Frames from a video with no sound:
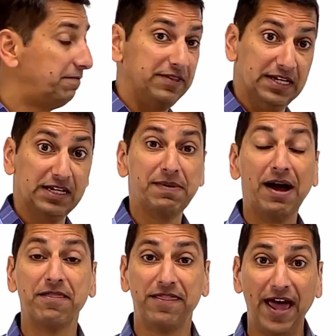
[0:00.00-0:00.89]
Think
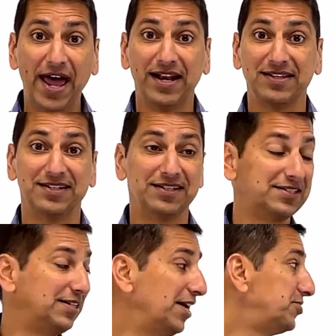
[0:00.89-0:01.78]
about that as an
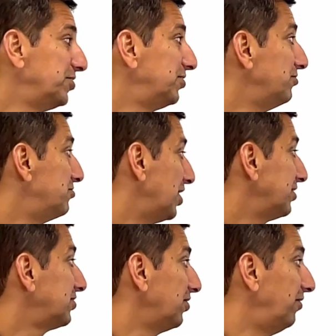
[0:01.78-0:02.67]
extension to
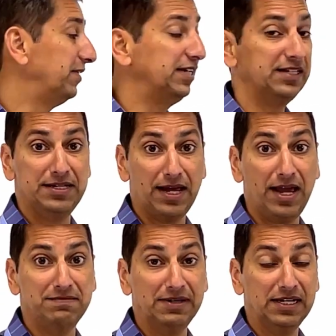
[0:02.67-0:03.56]
just solving the
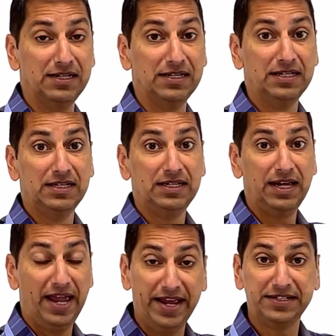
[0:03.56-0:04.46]
9 minute
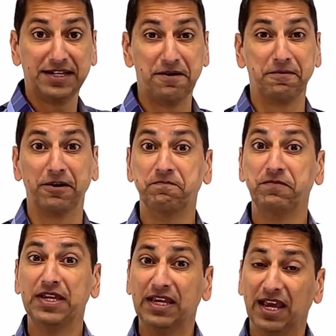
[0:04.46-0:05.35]
egg timer.
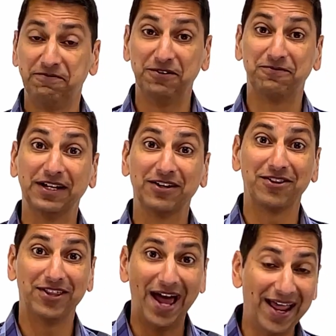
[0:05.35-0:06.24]
If you figure
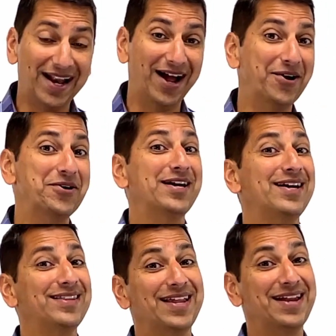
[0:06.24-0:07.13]
that out,
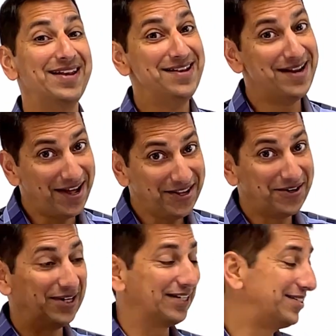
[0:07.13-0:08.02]
then
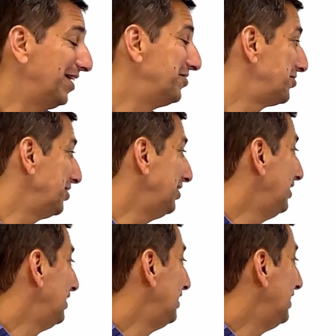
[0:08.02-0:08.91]
another extension
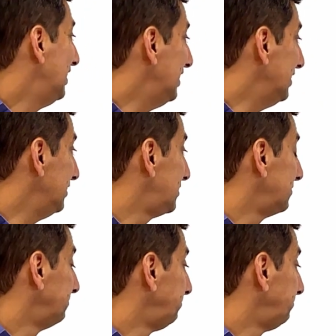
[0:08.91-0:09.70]
is